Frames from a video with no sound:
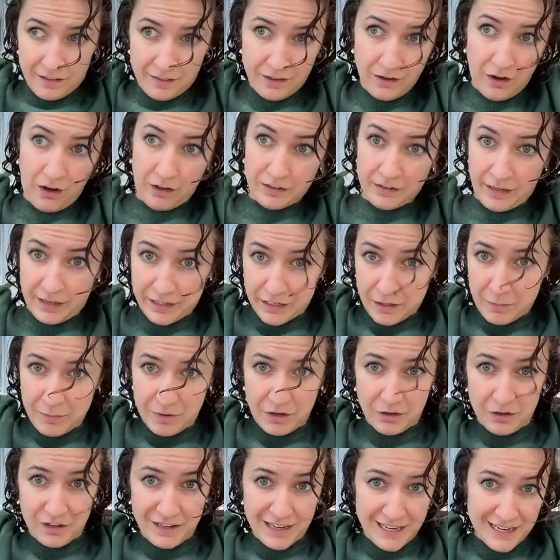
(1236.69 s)
the online
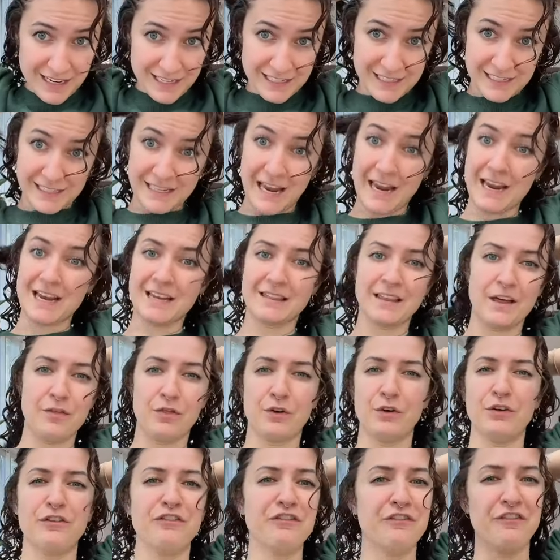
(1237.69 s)
community is saying
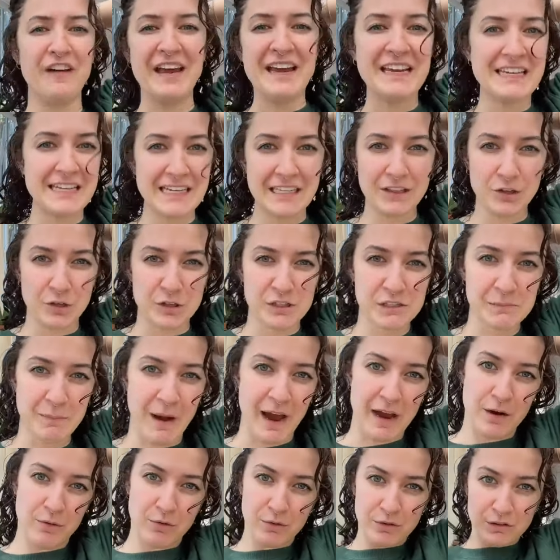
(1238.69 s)
that they're faking their
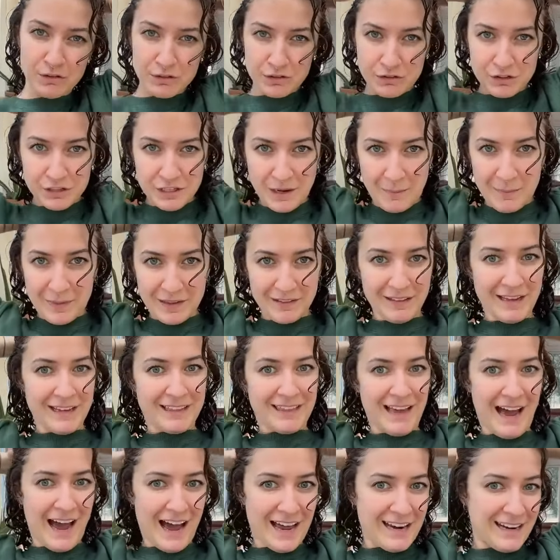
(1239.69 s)
spirals or something
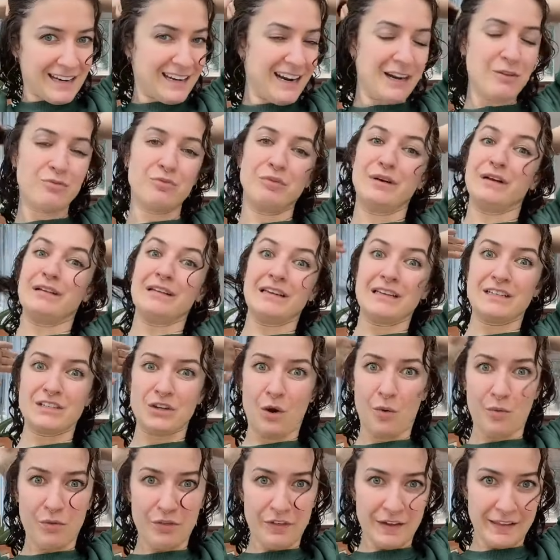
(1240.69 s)
like that, and I really
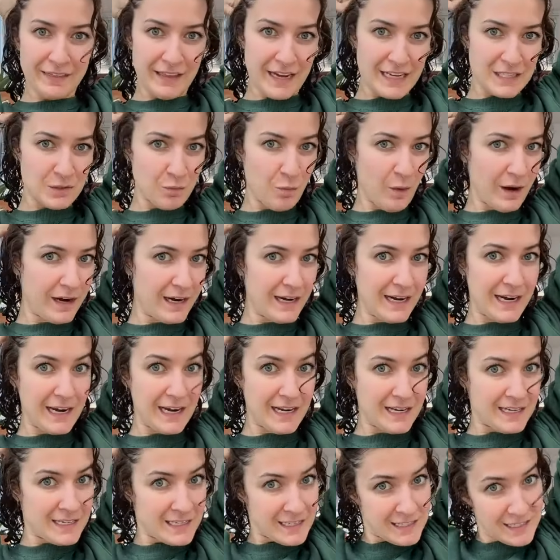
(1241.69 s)
don't think that's what it
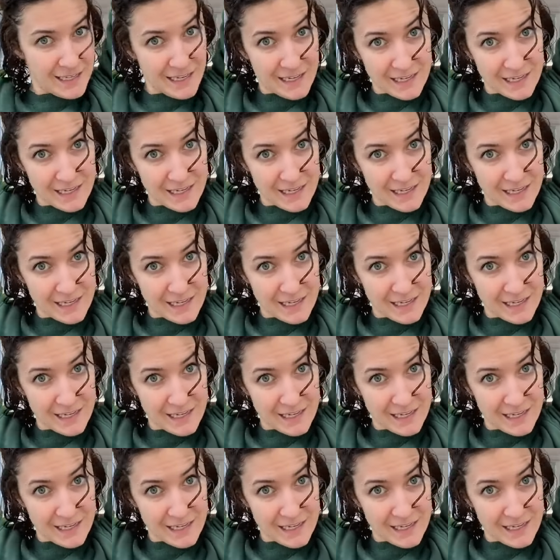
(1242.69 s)
is.